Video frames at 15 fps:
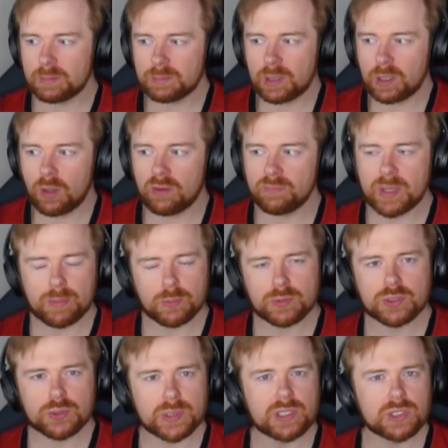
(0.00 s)
a lot of people
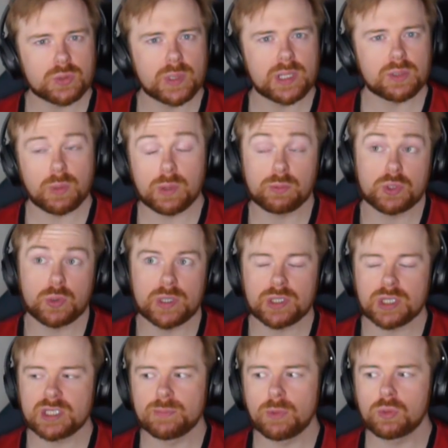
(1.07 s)
treat Twitch
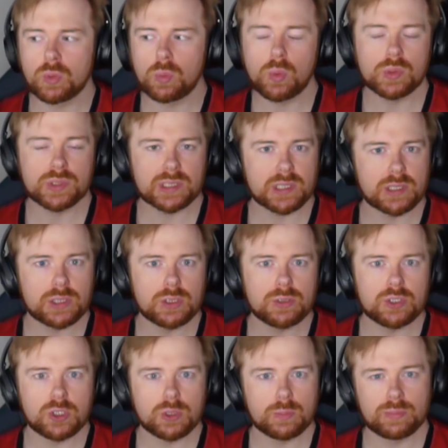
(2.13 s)
is more rewarding than
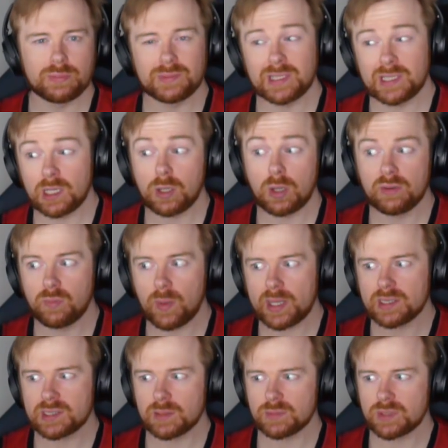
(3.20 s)
YouTube in a lot of
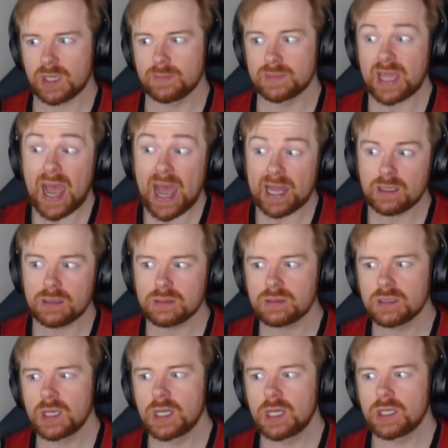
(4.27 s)
ways sometimes, and
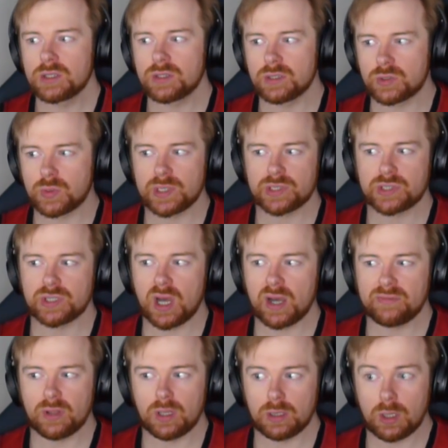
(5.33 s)
the Twitch
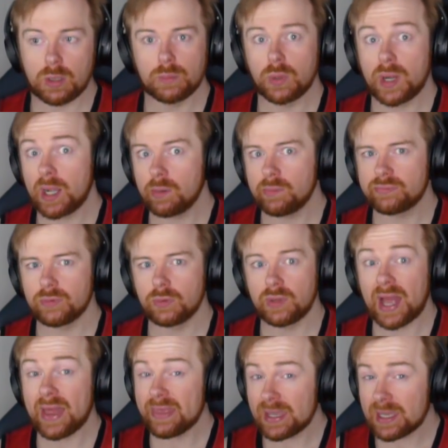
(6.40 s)
staff are a lot more helpful
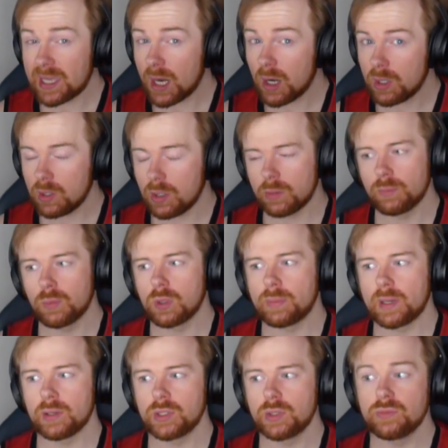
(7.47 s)
and they care a lot more
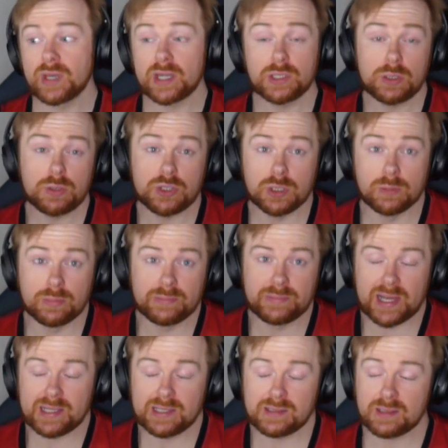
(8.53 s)
about you than YouTube.
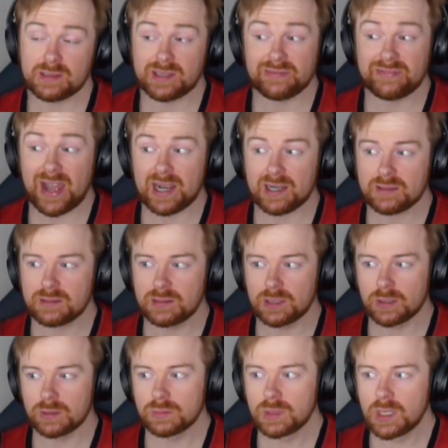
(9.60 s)
That is just a fact, you
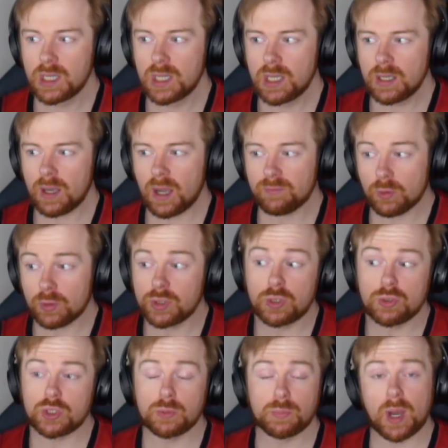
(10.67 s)
know. I've got
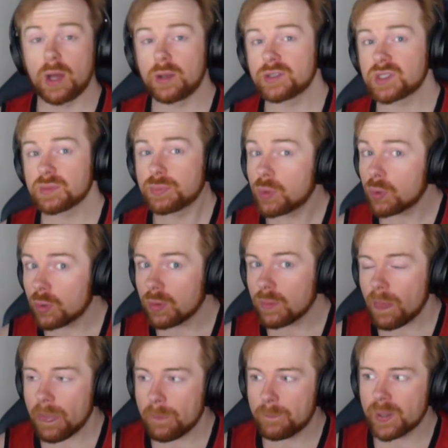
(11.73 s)
YouTube partner support,
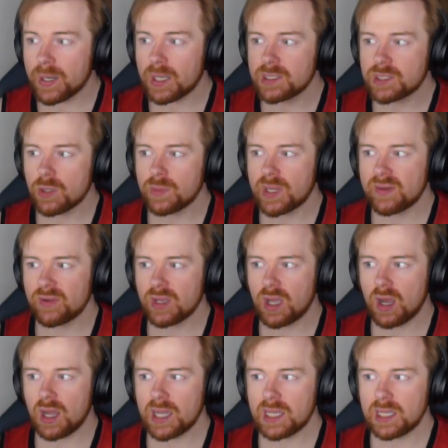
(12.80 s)
but I don't have a
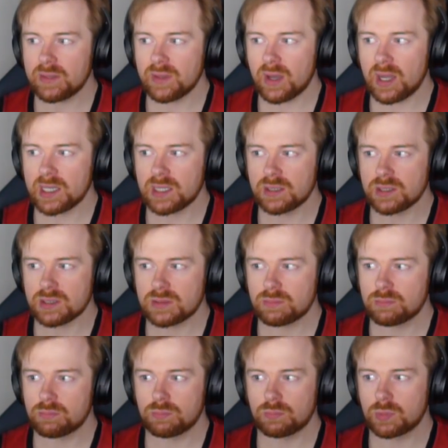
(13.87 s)
guy that I can just
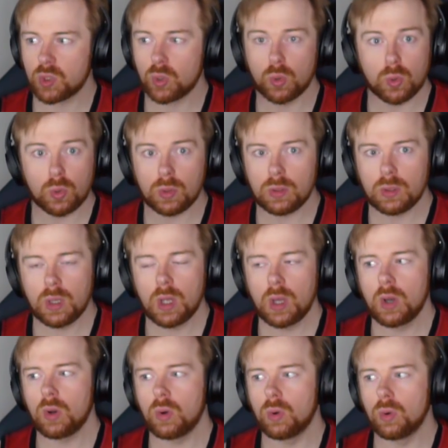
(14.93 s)
call
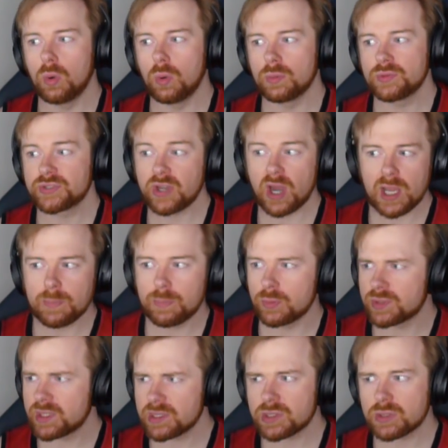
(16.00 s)
or Skype or
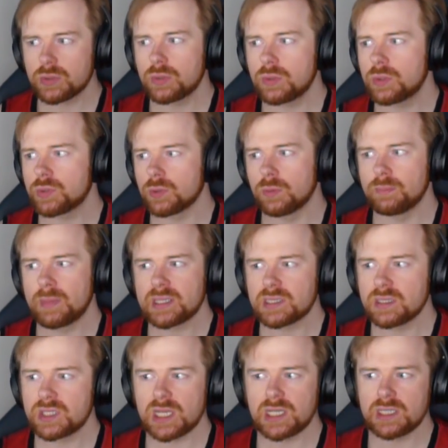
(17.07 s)
Discord or
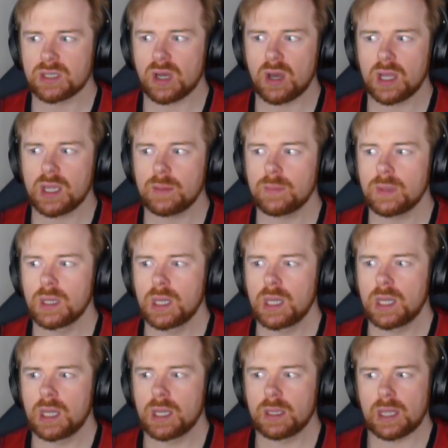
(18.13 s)
message anytime
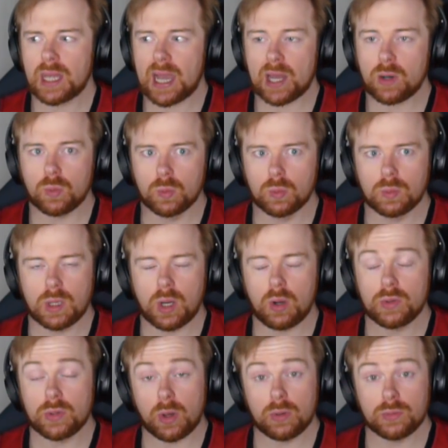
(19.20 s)
at all.
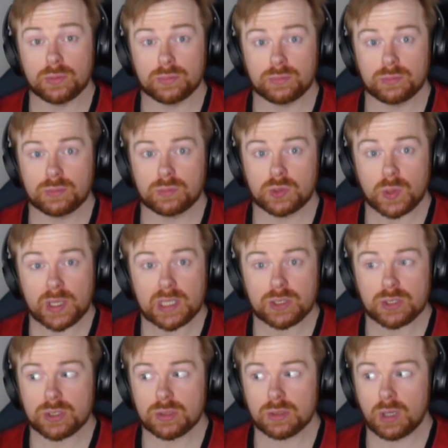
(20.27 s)
On
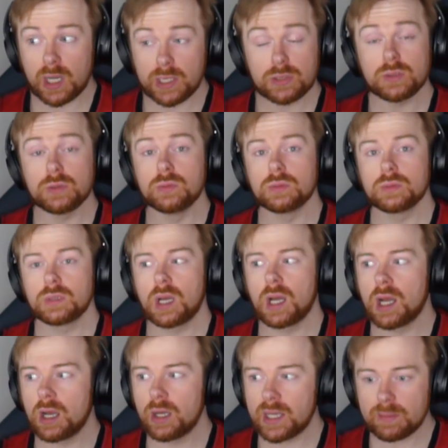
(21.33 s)
Twitch, I do.
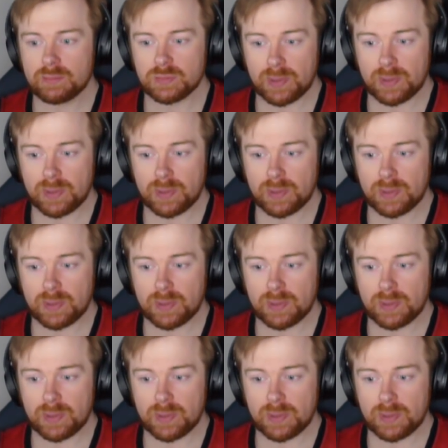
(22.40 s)
Her name's